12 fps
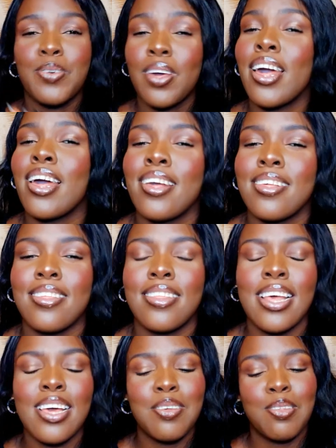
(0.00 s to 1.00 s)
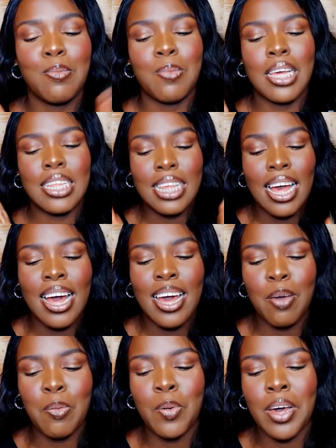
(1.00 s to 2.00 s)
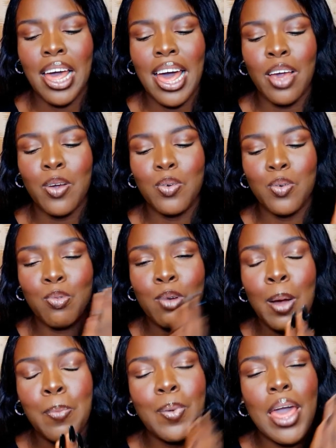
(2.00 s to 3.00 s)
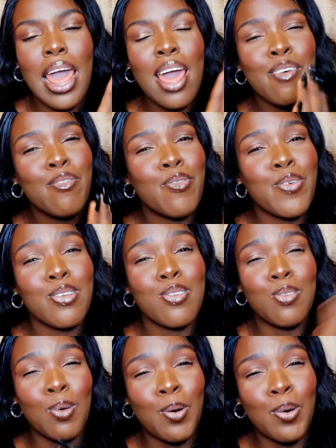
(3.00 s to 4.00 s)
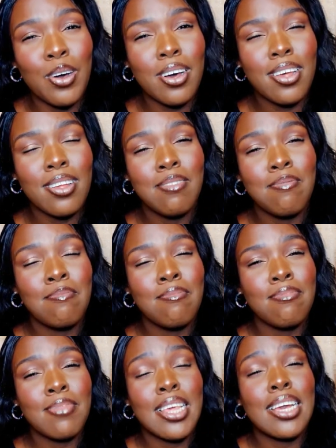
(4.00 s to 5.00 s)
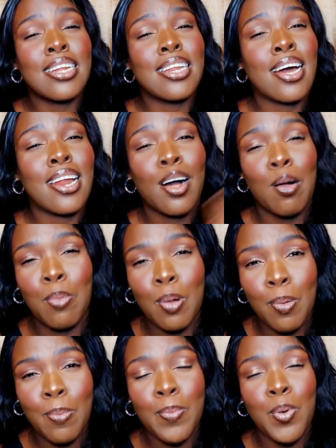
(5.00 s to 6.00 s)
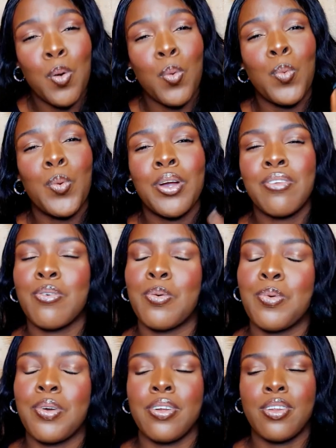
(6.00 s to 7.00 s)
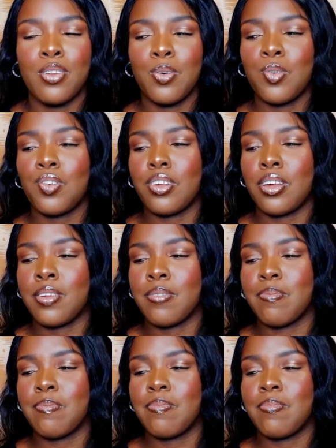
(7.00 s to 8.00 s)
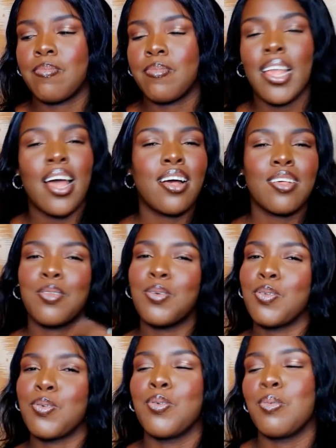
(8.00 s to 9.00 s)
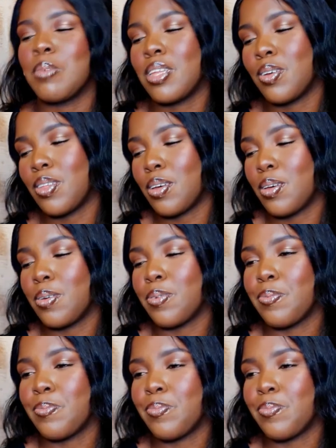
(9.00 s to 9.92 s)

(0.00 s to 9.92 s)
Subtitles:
Guys, there used to be a time where I could rap every song in that album word for word, no shit. Ask those who know me, they'll tell you.